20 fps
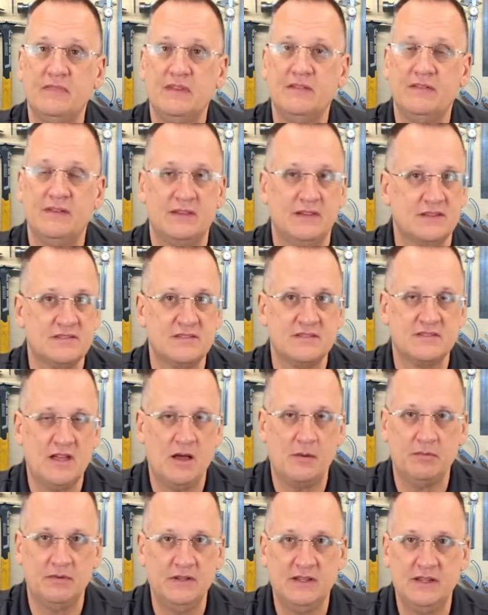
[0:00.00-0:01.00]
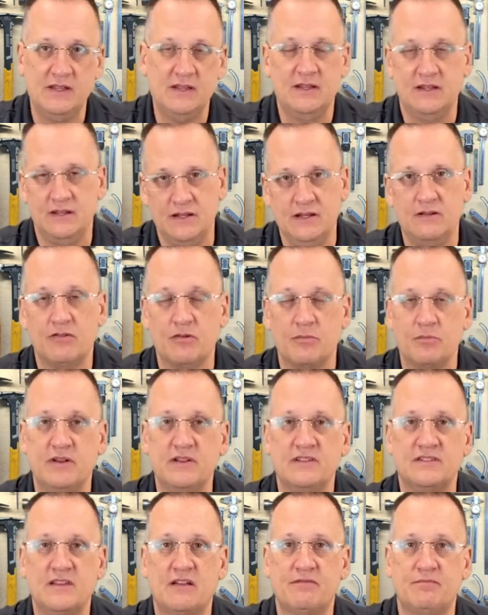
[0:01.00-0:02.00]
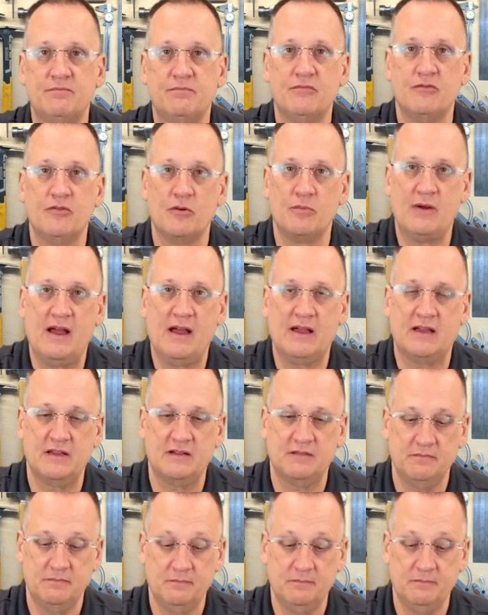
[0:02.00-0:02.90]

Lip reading: If it doesn't stop leaking, you need to replace that rear packing.